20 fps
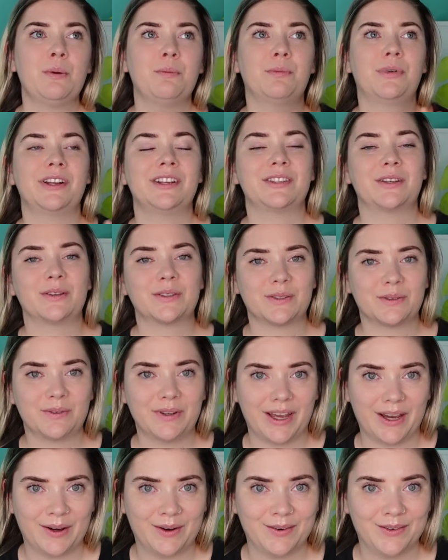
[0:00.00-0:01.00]
but it's also
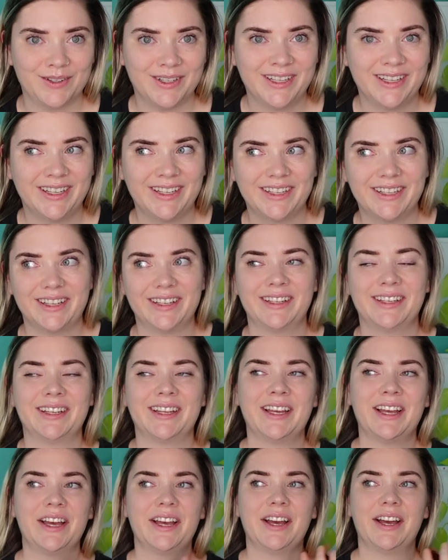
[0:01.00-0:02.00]
now
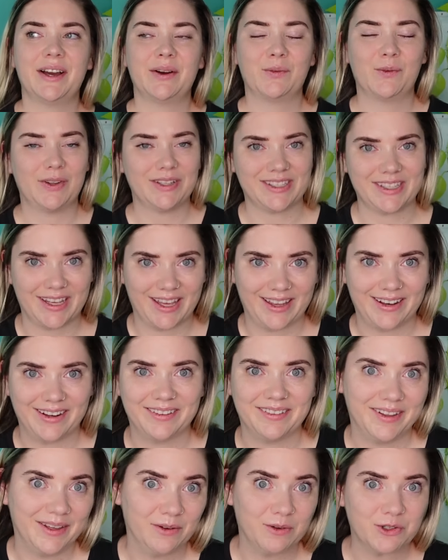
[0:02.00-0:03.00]
once again a
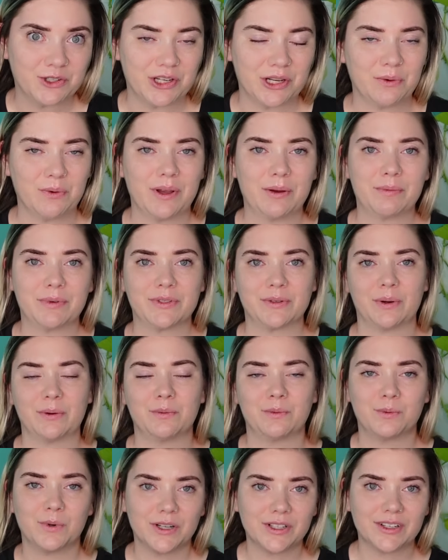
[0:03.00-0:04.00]
languishing WIP. So
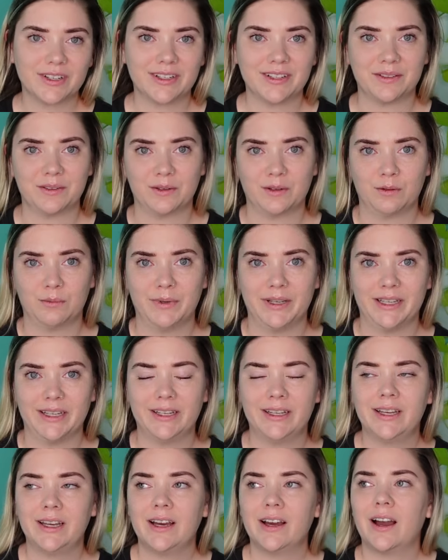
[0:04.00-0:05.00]
I worked on it a little bit.
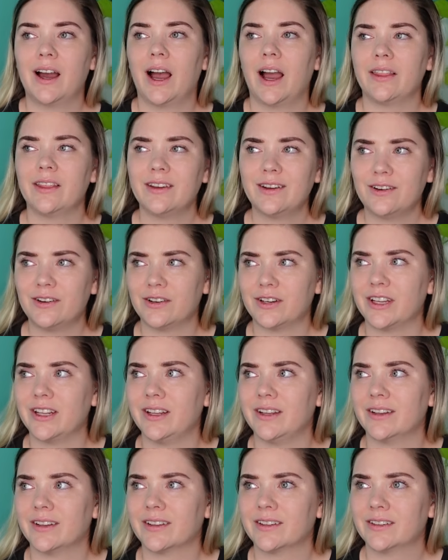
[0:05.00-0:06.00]
I think I
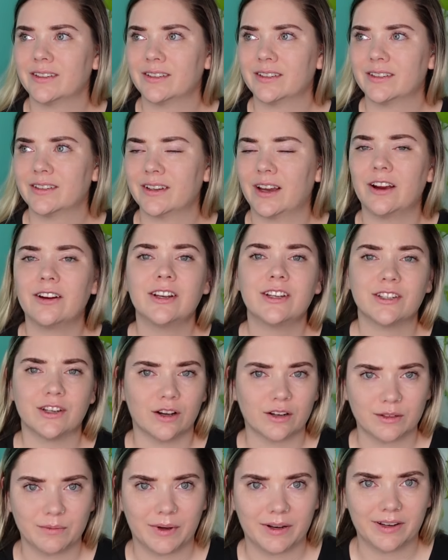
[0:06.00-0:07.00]
already I already
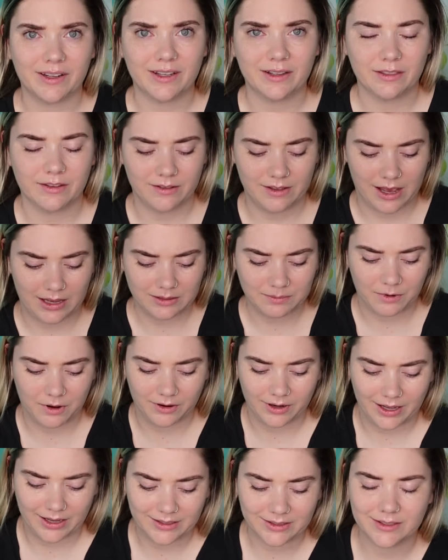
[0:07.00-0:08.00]
talked about it in the last
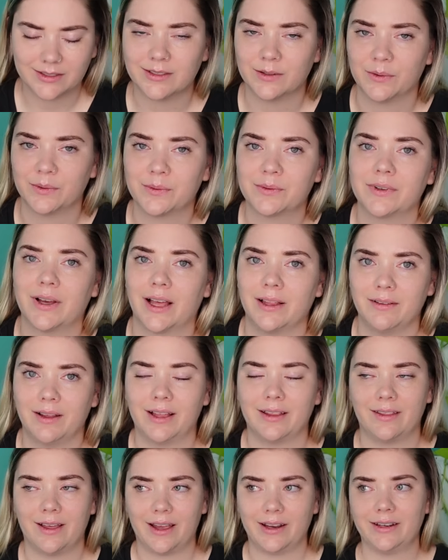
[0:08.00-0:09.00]
podcast. So I, I've,